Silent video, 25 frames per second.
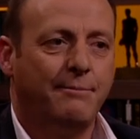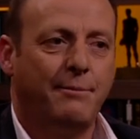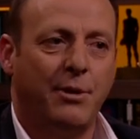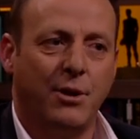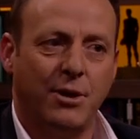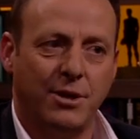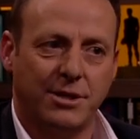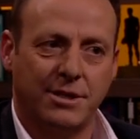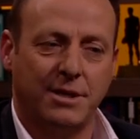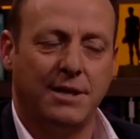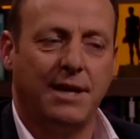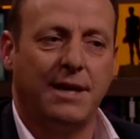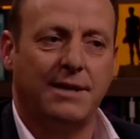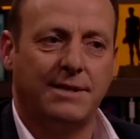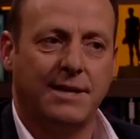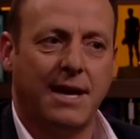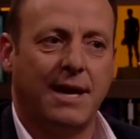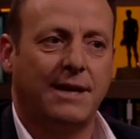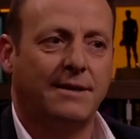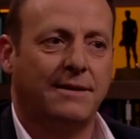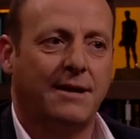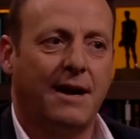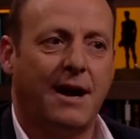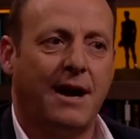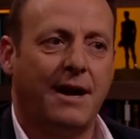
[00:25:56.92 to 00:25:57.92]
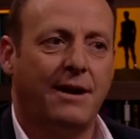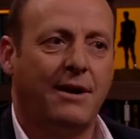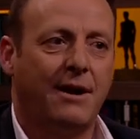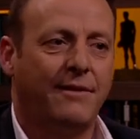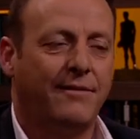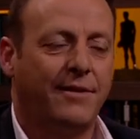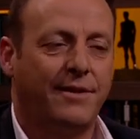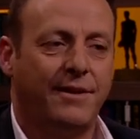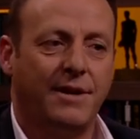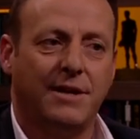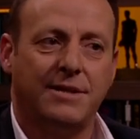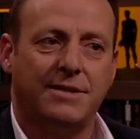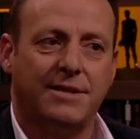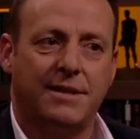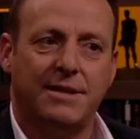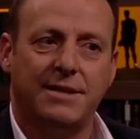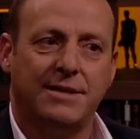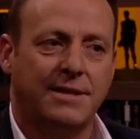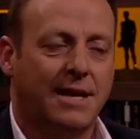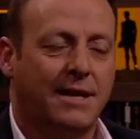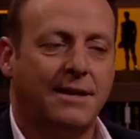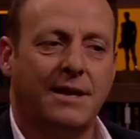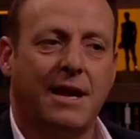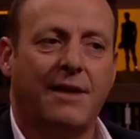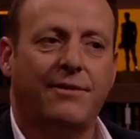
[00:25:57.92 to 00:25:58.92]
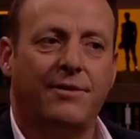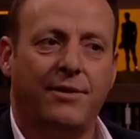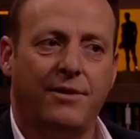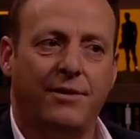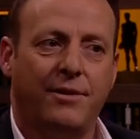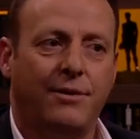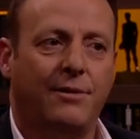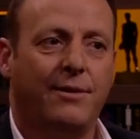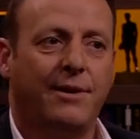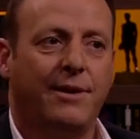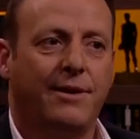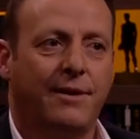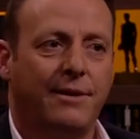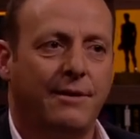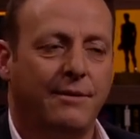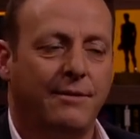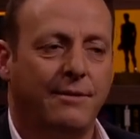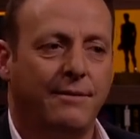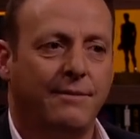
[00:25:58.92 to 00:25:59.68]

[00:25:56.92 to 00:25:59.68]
personally attacked Dane over things that he's had nothing to do with.